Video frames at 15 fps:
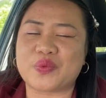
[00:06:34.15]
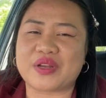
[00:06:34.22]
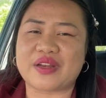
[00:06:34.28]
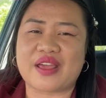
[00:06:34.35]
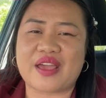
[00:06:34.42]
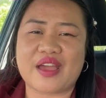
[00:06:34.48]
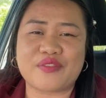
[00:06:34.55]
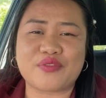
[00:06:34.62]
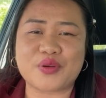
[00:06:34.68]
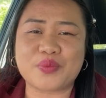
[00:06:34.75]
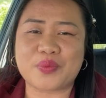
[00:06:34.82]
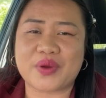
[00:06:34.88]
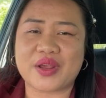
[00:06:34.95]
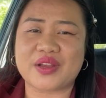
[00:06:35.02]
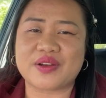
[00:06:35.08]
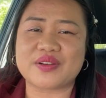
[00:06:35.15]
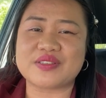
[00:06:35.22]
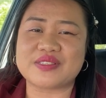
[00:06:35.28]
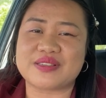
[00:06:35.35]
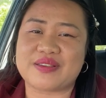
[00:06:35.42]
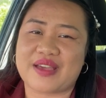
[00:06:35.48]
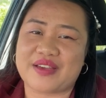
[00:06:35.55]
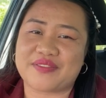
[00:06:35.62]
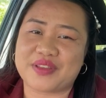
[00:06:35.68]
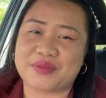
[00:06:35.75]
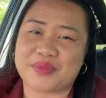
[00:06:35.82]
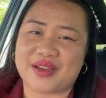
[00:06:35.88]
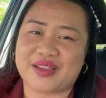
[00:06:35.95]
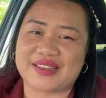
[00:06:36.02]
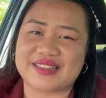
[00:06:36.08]
whatever prayers you have in
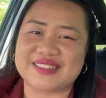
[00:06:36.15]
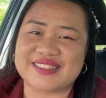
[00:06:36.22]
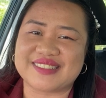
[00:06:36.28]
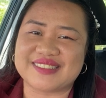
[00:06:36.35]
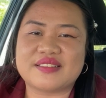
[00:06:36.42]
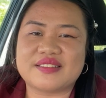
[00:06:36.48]
mind.